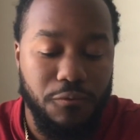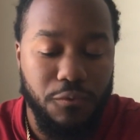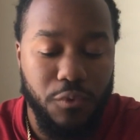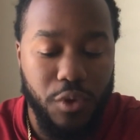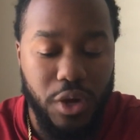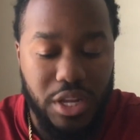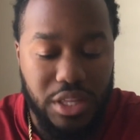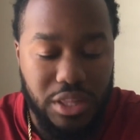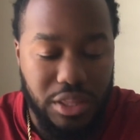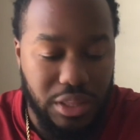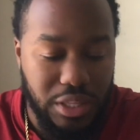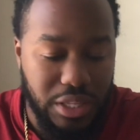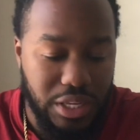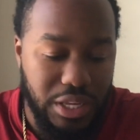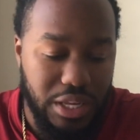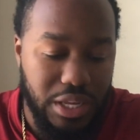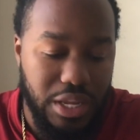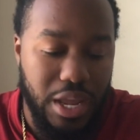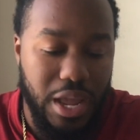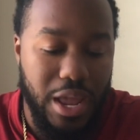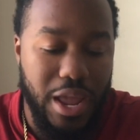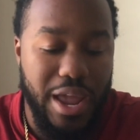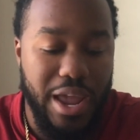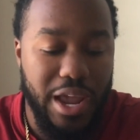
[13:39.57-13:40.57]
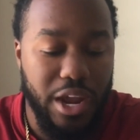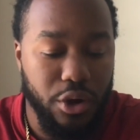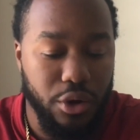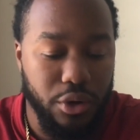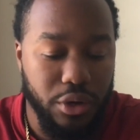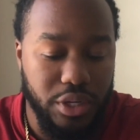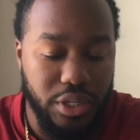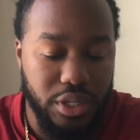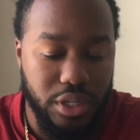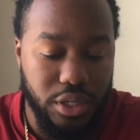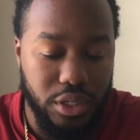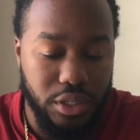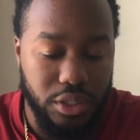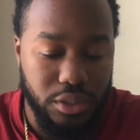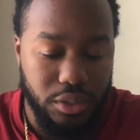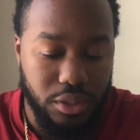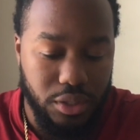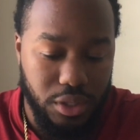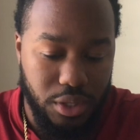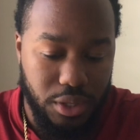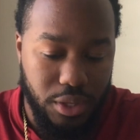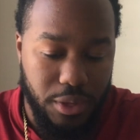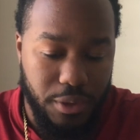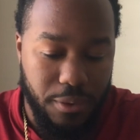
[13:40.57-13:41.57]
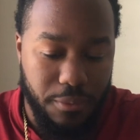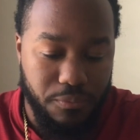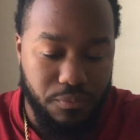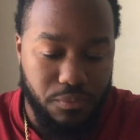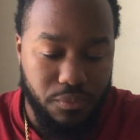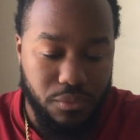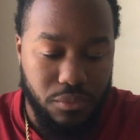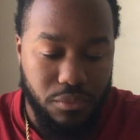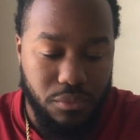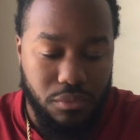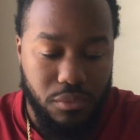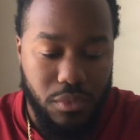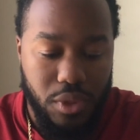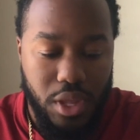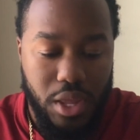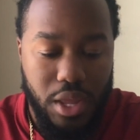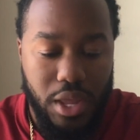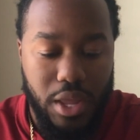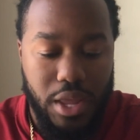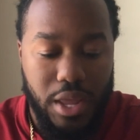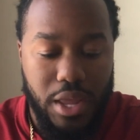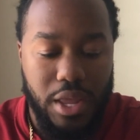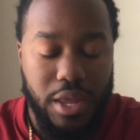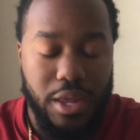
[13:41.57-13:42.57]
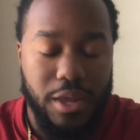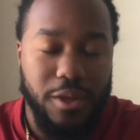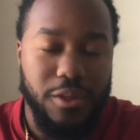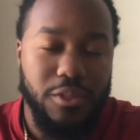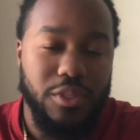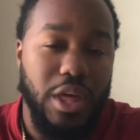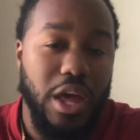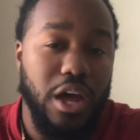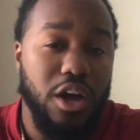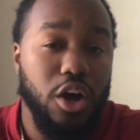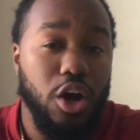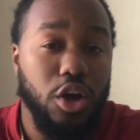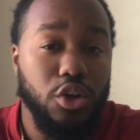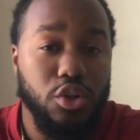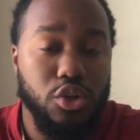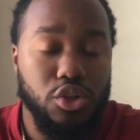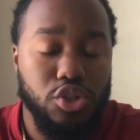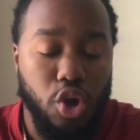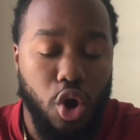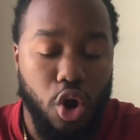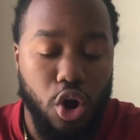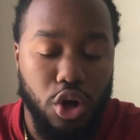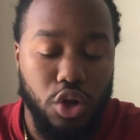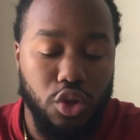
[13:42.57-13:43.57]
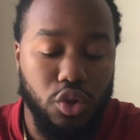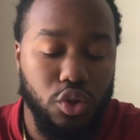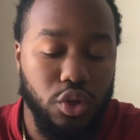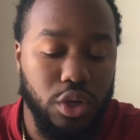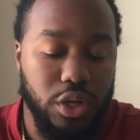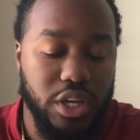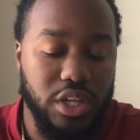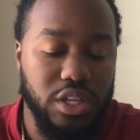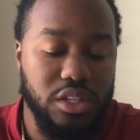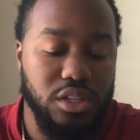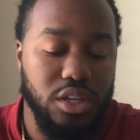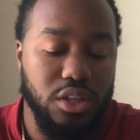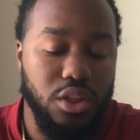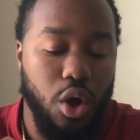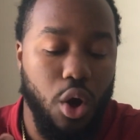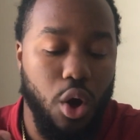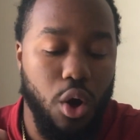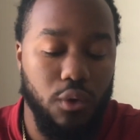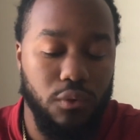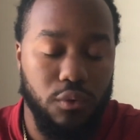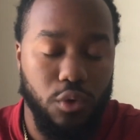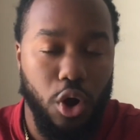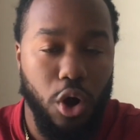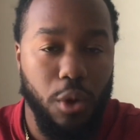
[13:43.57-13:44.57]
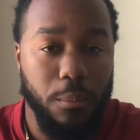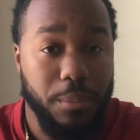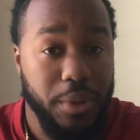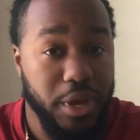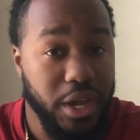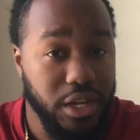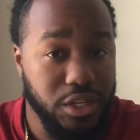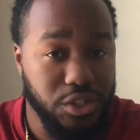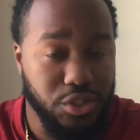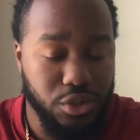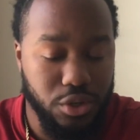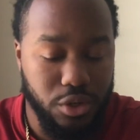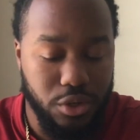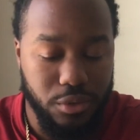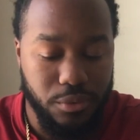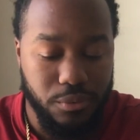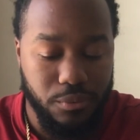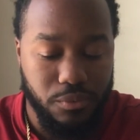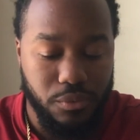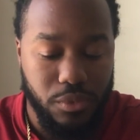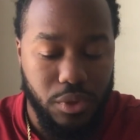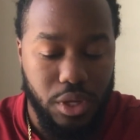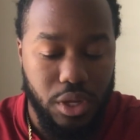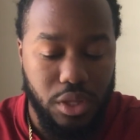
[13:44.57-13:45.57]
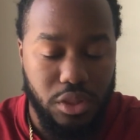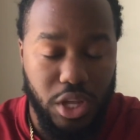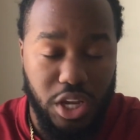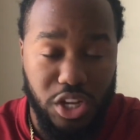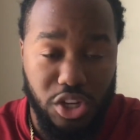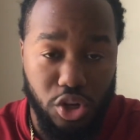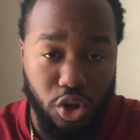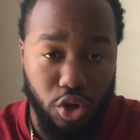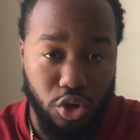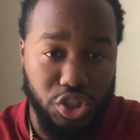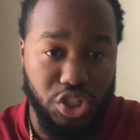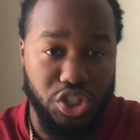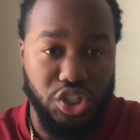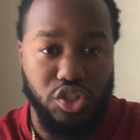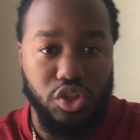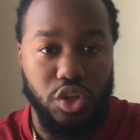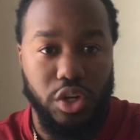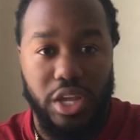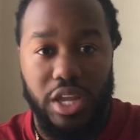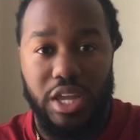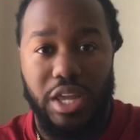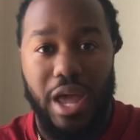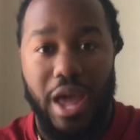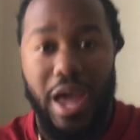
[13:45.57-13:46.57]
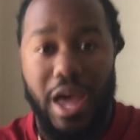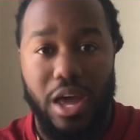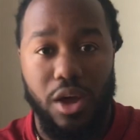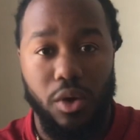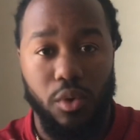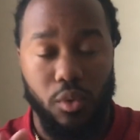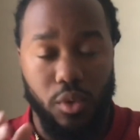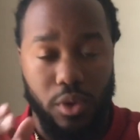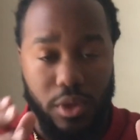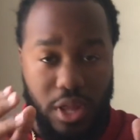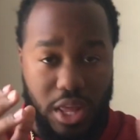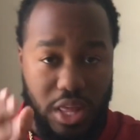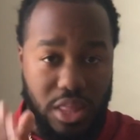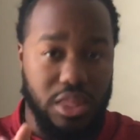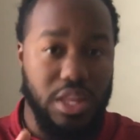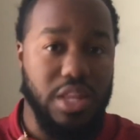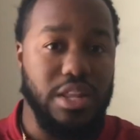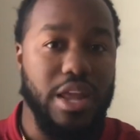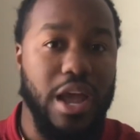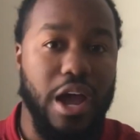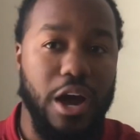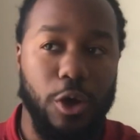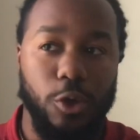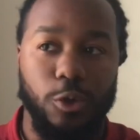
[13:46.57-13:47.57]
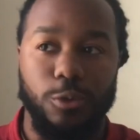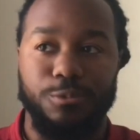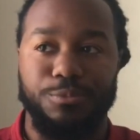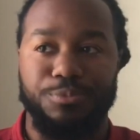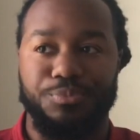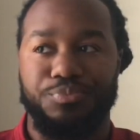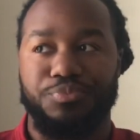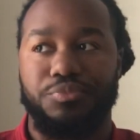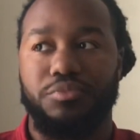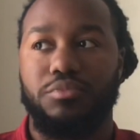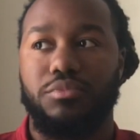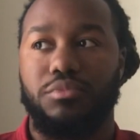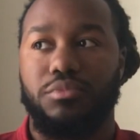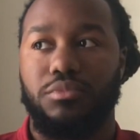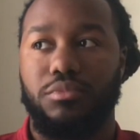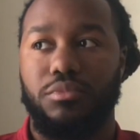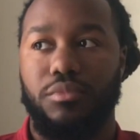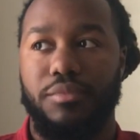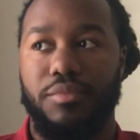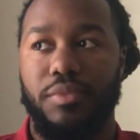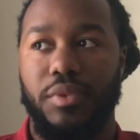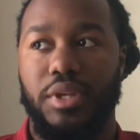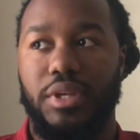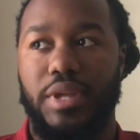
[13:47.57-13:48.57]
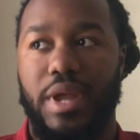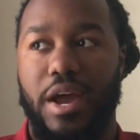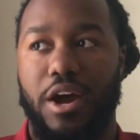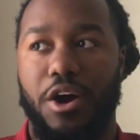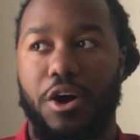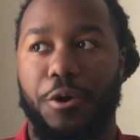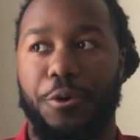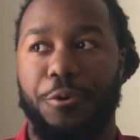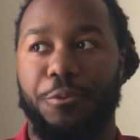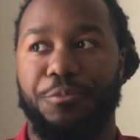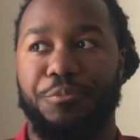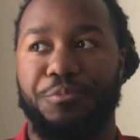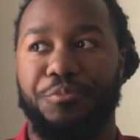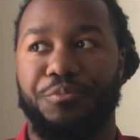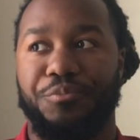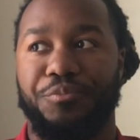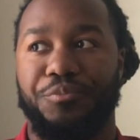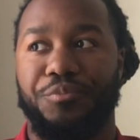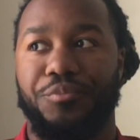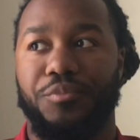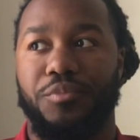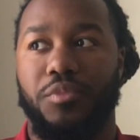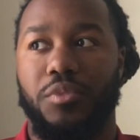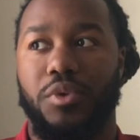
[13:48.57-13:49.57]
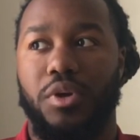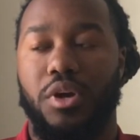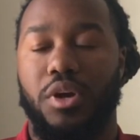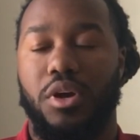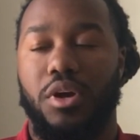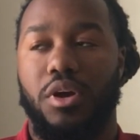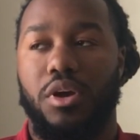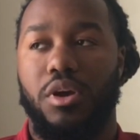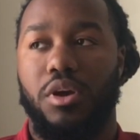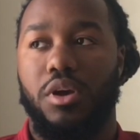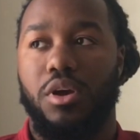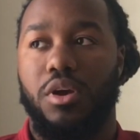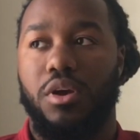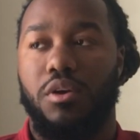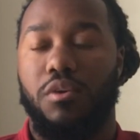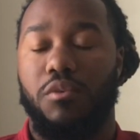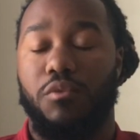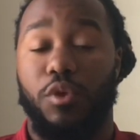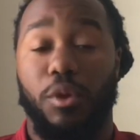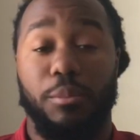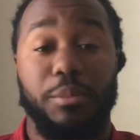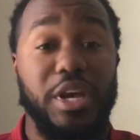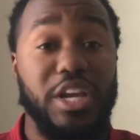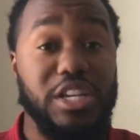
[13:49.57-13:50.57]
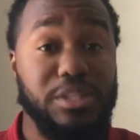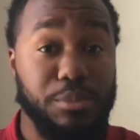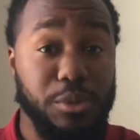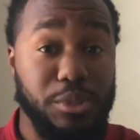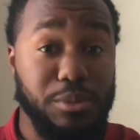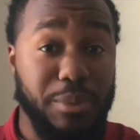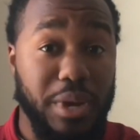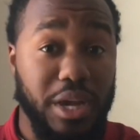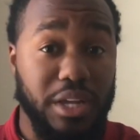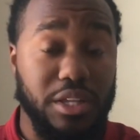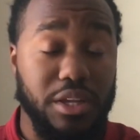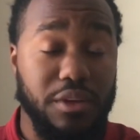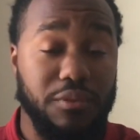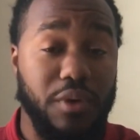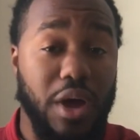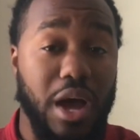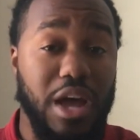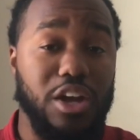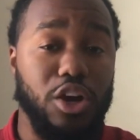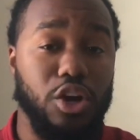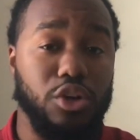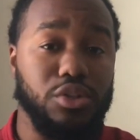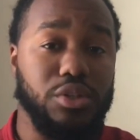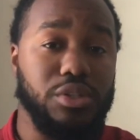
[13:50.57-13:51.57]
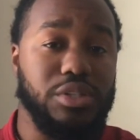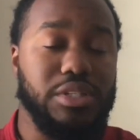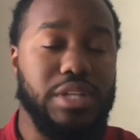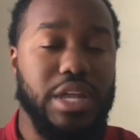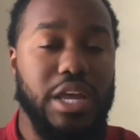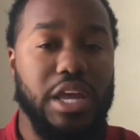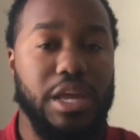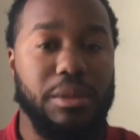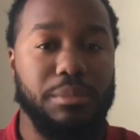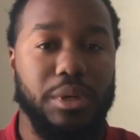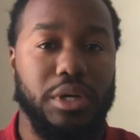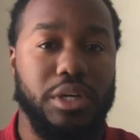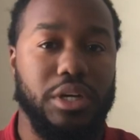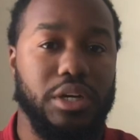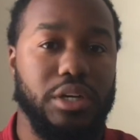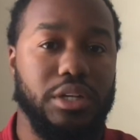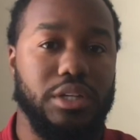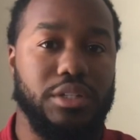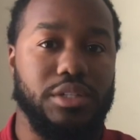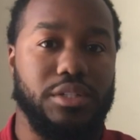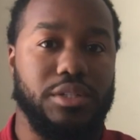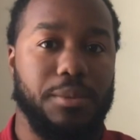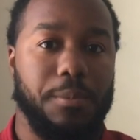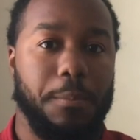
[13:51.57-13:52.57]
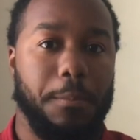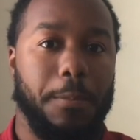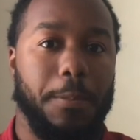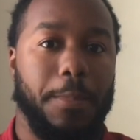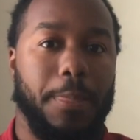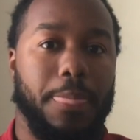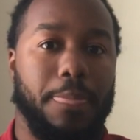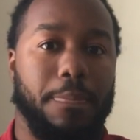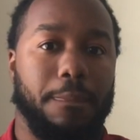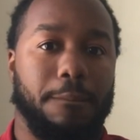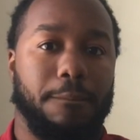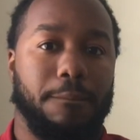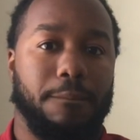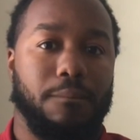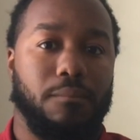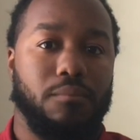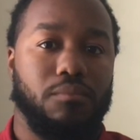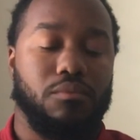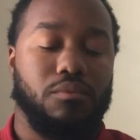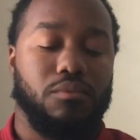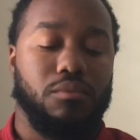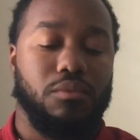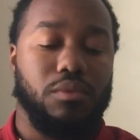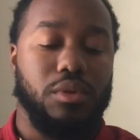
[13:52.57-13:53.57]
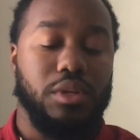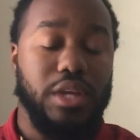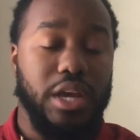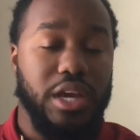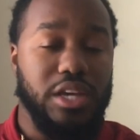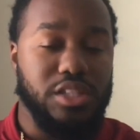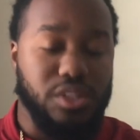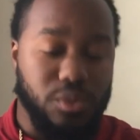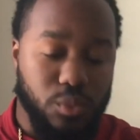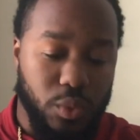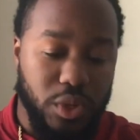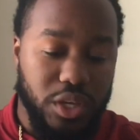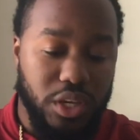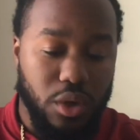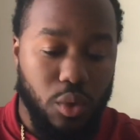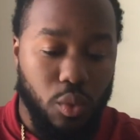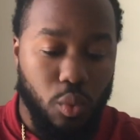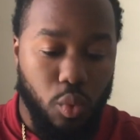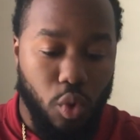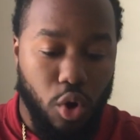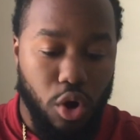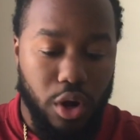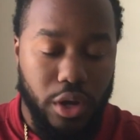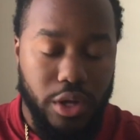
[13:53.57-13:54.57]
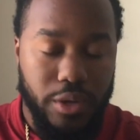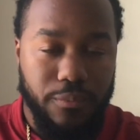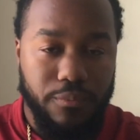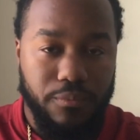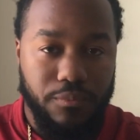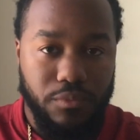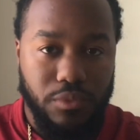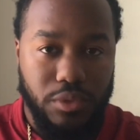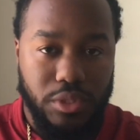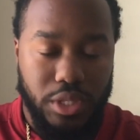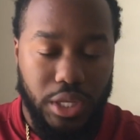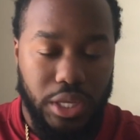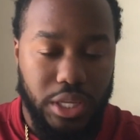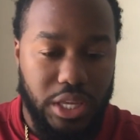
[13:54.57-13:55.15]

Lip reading: and that others aren't looking to the overall picture. They are just looking at in the now. Now, from his perspective, I understand, because yes, we could want to keep the Spinning Pie. We could want to keep